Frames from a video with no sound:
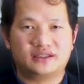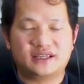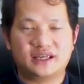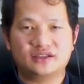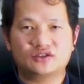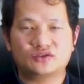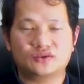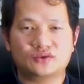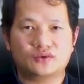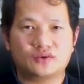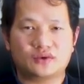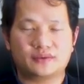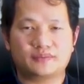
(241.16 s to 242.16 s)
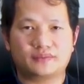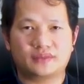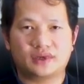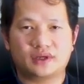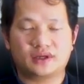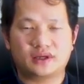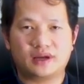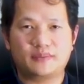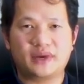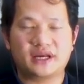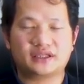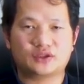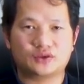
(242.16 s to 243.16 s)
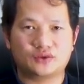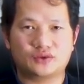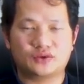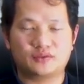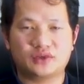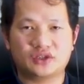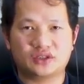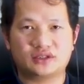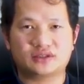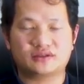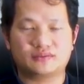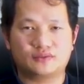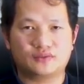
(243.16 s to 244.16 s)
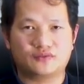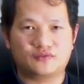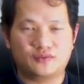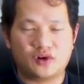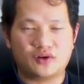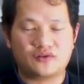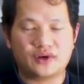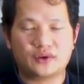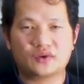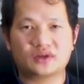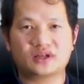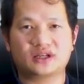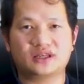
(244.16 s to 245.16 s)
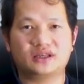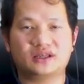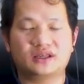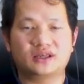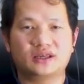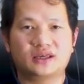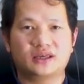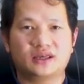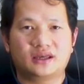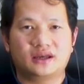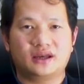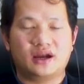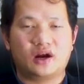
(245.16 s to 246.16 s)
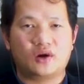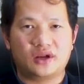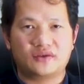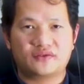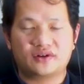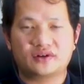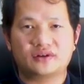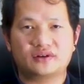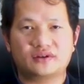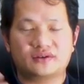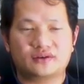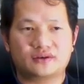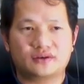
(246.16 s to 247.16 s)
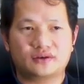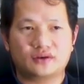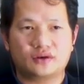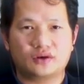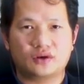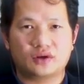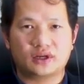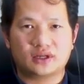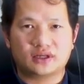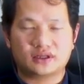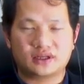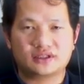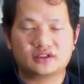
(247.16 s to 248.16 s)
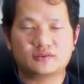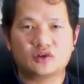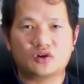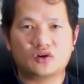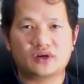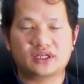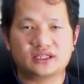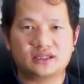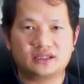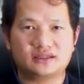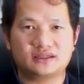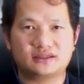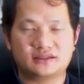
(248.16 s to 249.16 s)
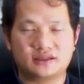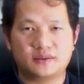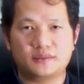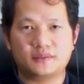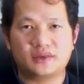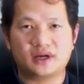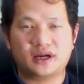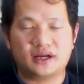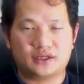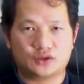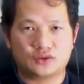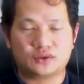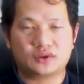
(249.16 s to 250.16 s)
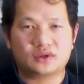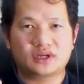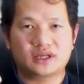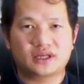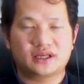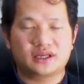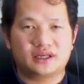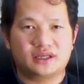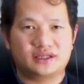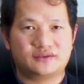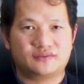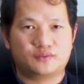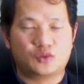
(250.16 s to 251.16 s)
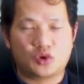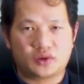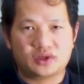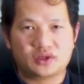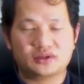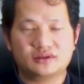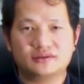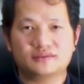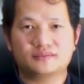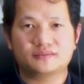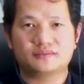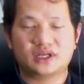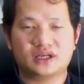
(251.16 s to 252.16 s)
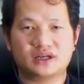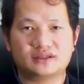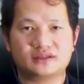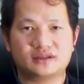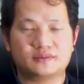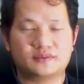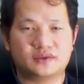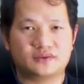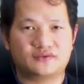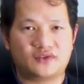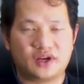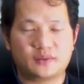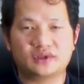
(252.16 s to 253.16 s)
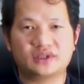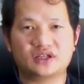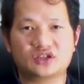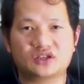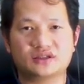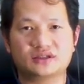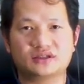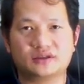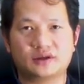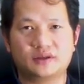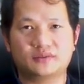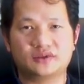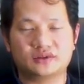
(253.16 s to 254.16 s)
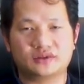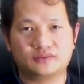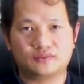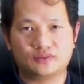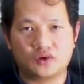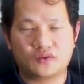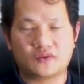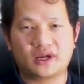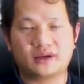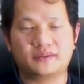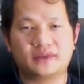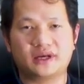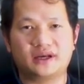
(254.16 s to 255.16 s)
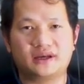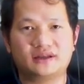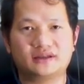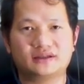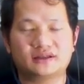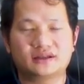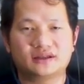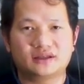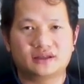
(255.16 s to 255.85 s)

tend to come back to the merchants more frequently. However, the customer loyalty system actually is broken because of the fragmentation of the program and